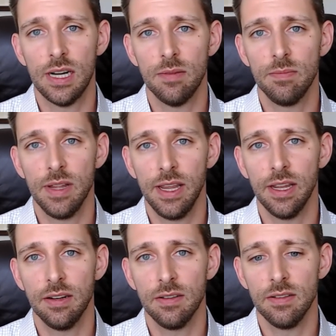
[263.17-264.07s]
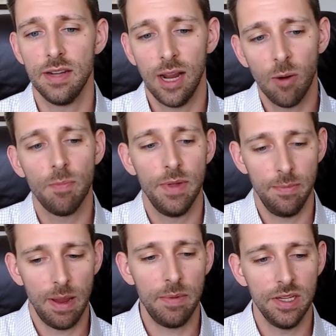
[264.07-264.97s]
and
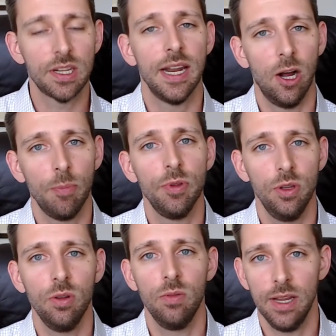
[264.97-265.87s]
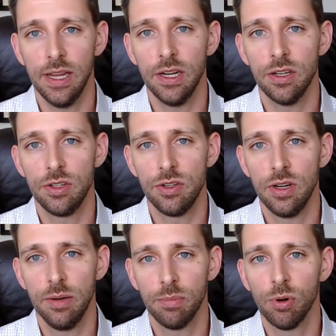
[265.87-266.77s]
maybe these can help you in
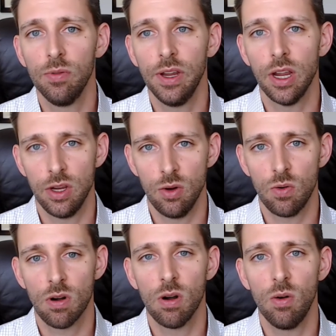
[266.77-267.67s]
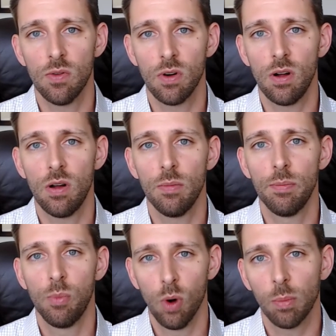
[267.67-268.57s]
improving your overall
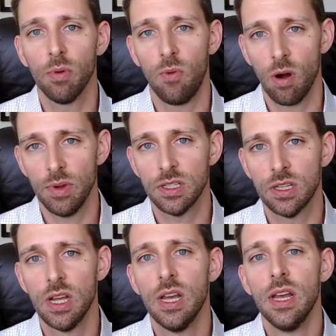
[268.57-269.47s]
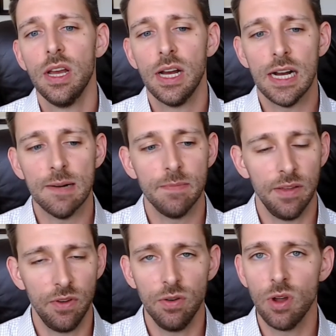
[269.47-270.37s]
work performance. If
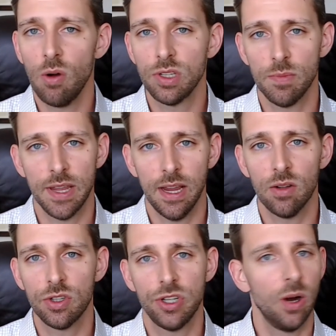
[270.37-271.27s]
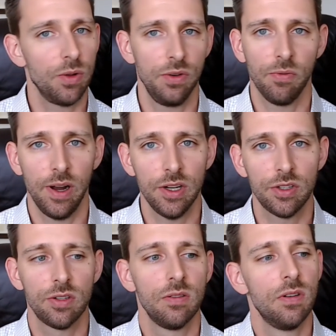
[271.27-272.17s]
you know something else, share with your
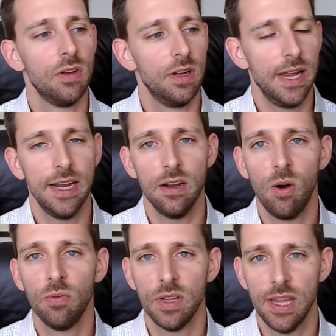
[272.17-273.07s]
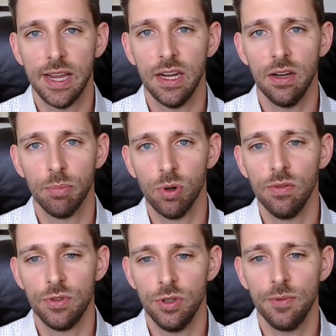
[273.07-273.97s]
friends, and hopefully they can improve too.